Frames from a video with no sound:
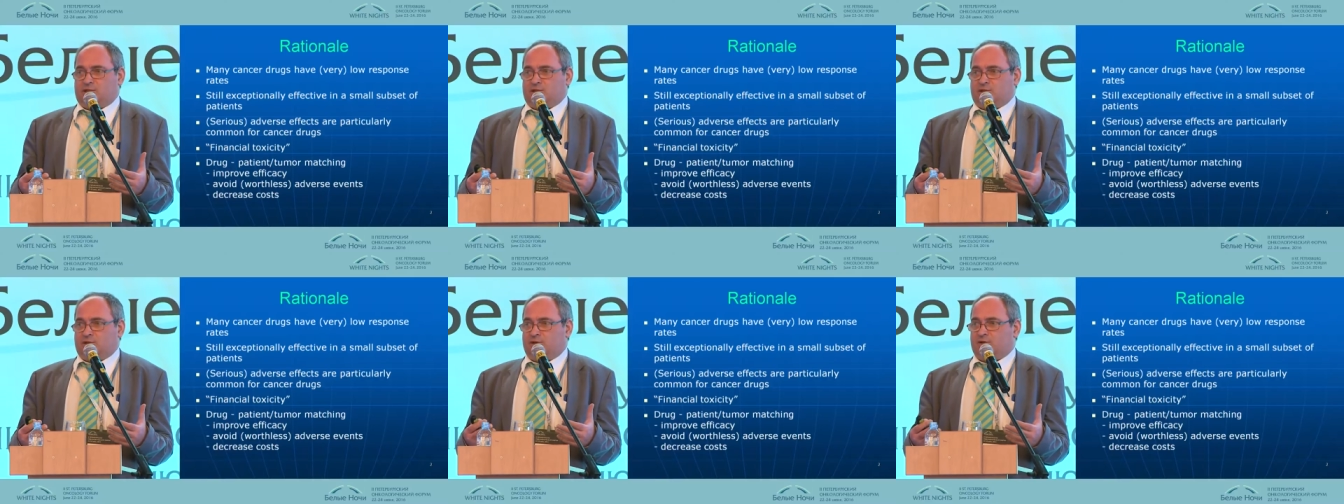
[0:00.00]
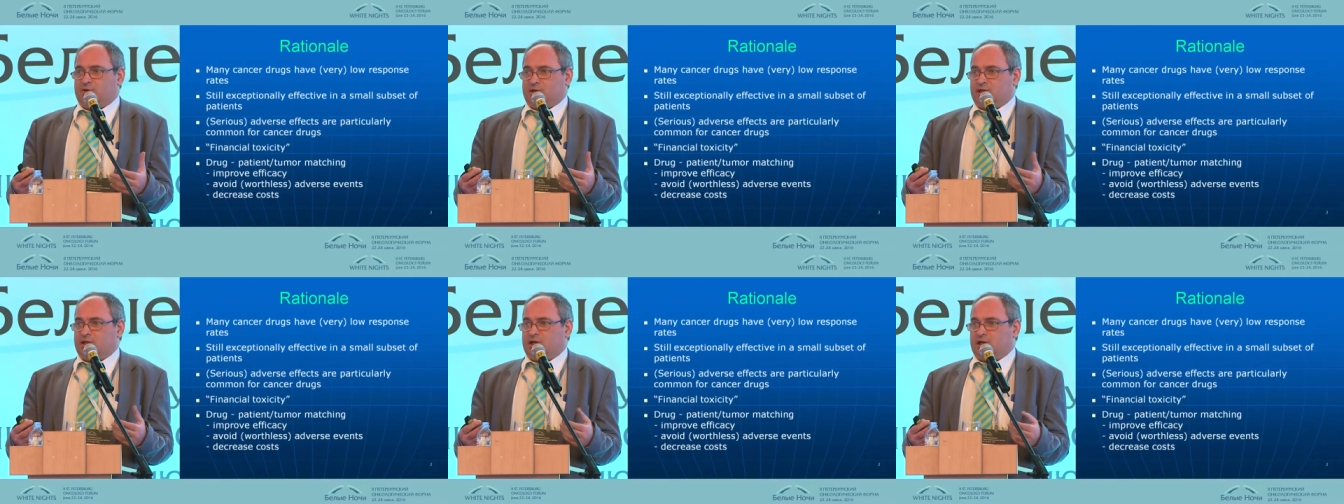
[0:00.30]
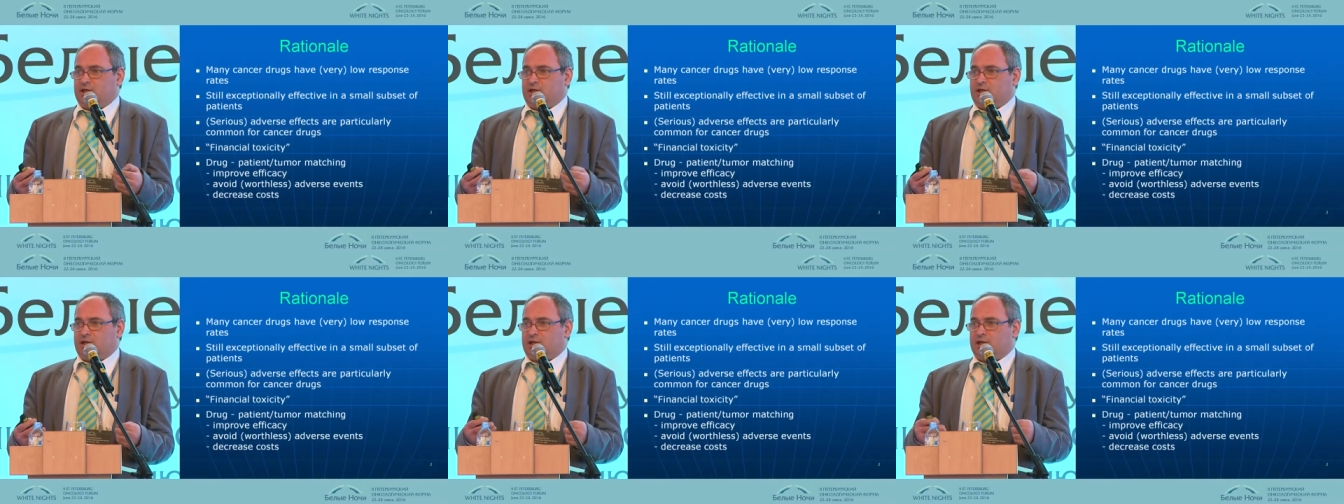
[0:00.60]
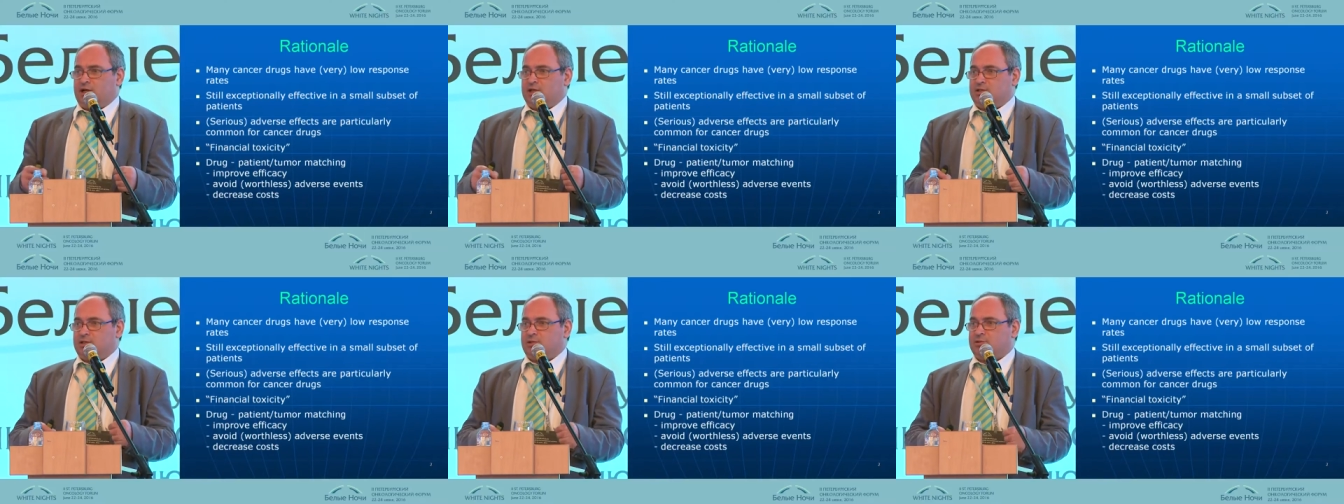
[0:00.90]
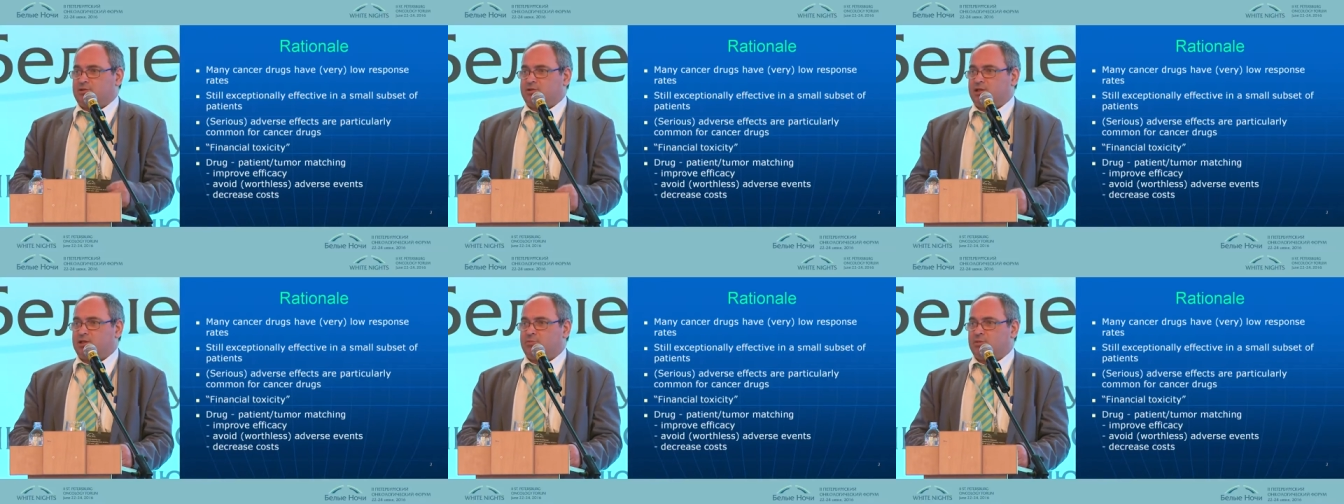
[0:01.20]
during ca cancer
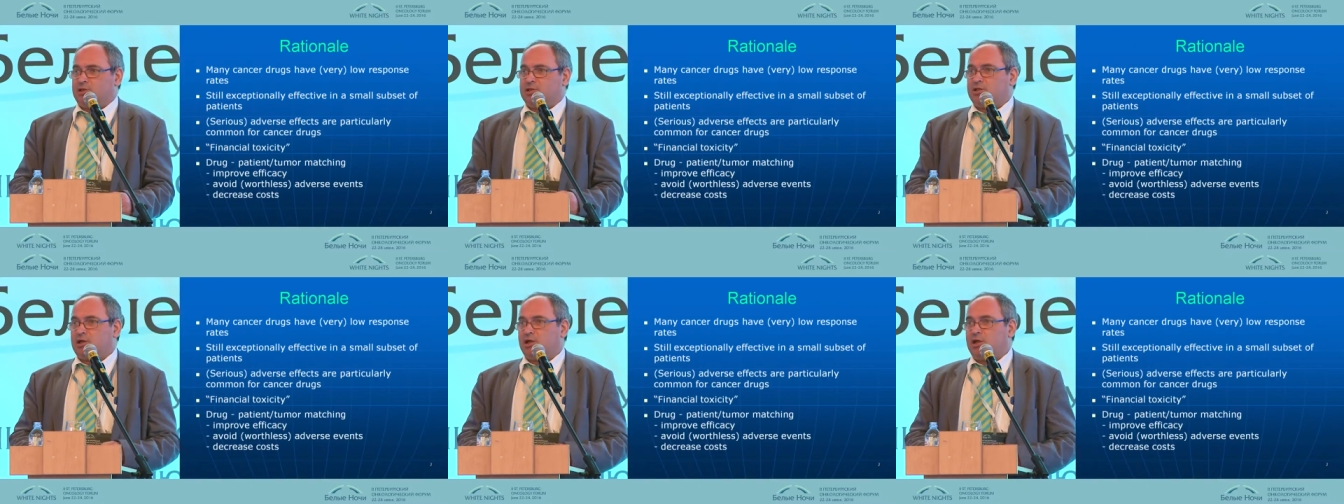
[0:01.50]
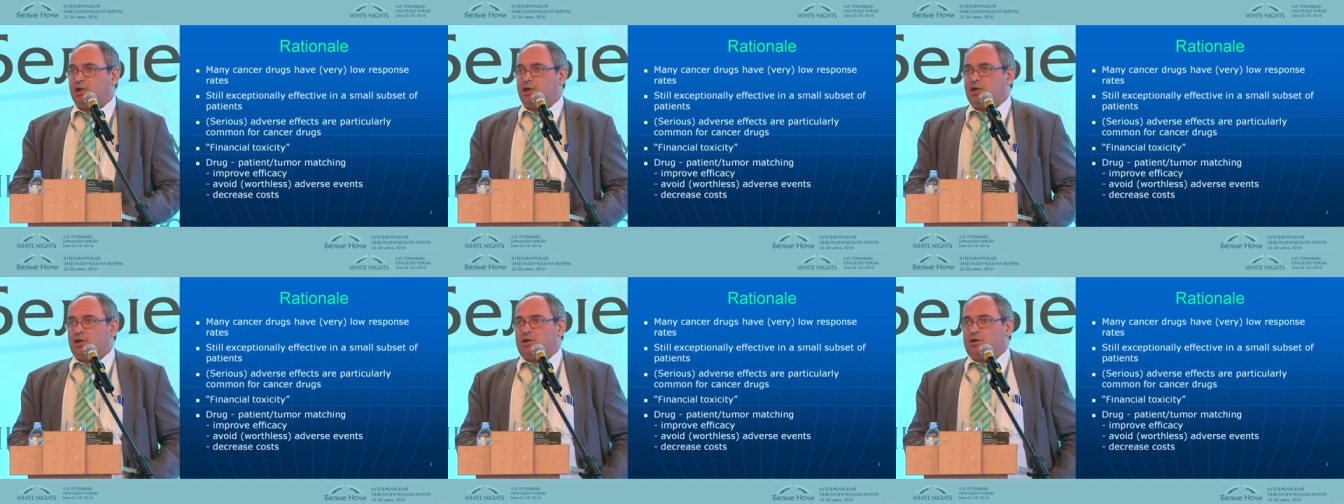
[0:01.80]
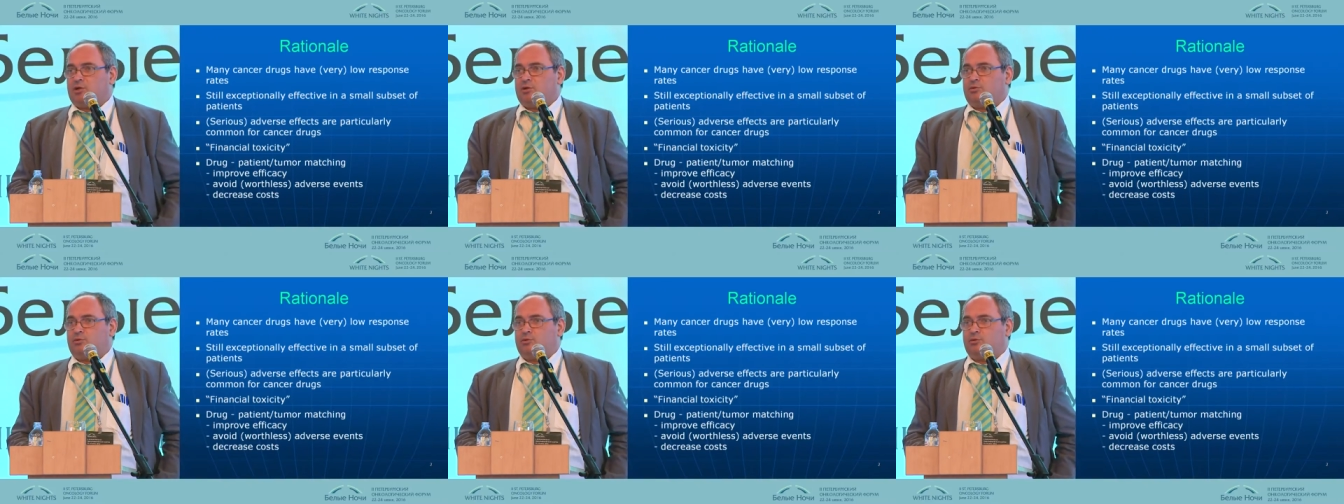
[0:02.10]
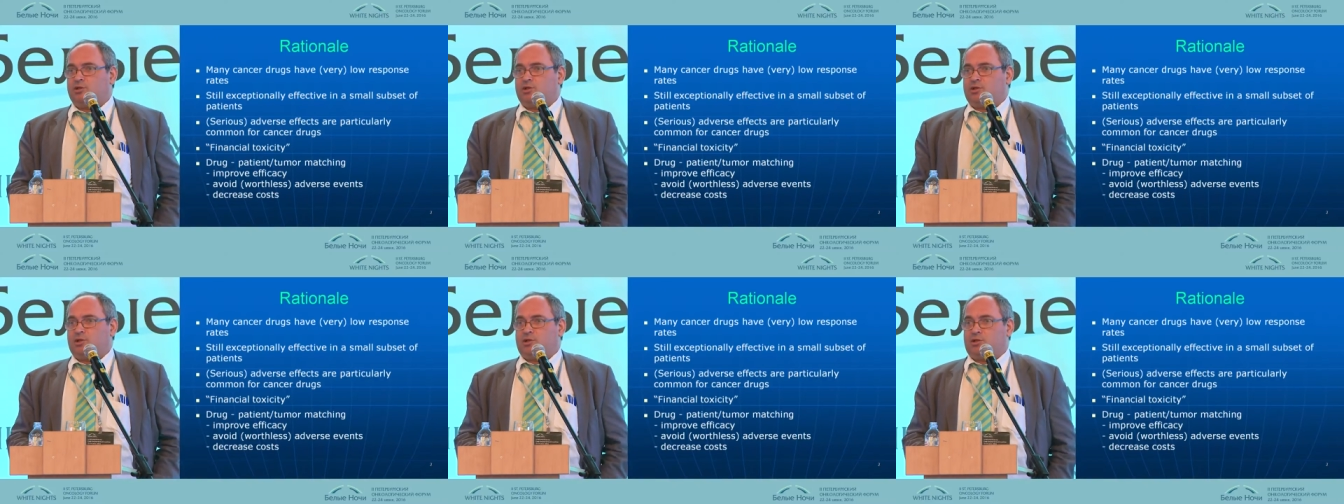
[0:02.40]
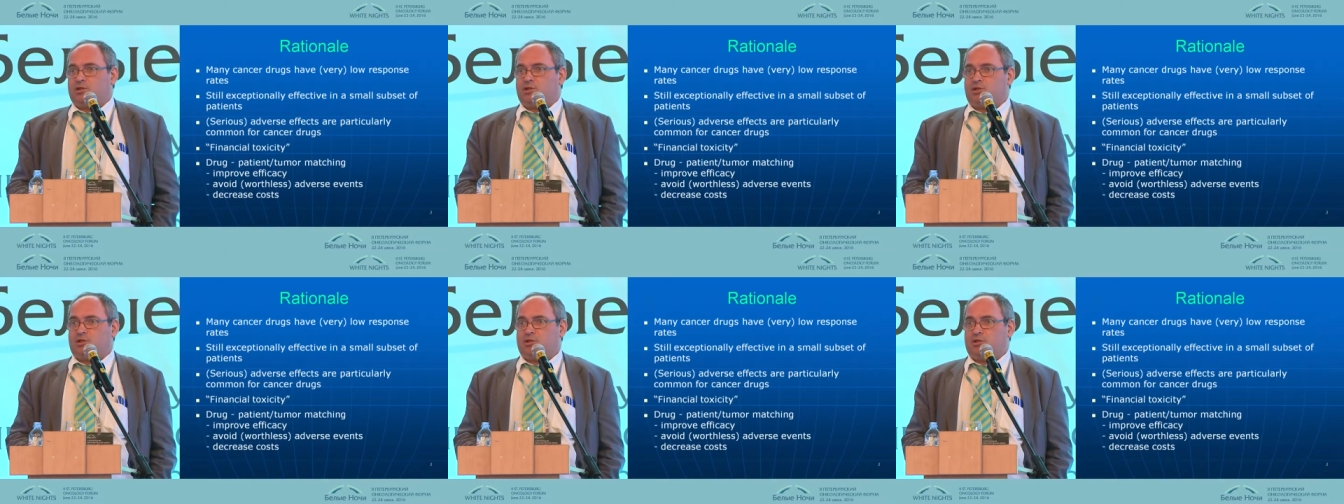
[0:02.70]
treatment look
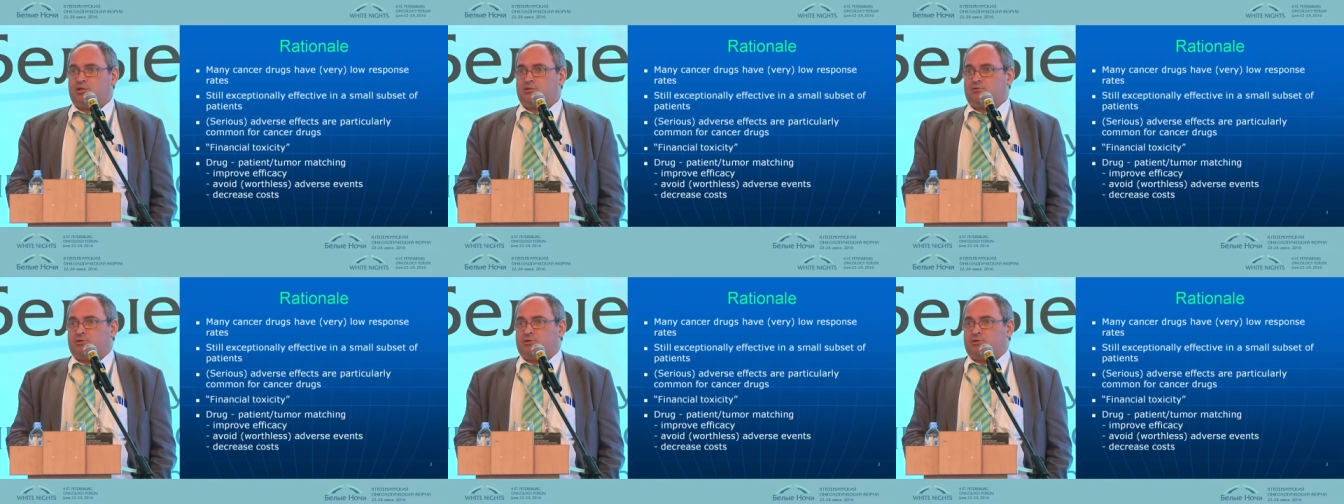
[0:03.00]
uh,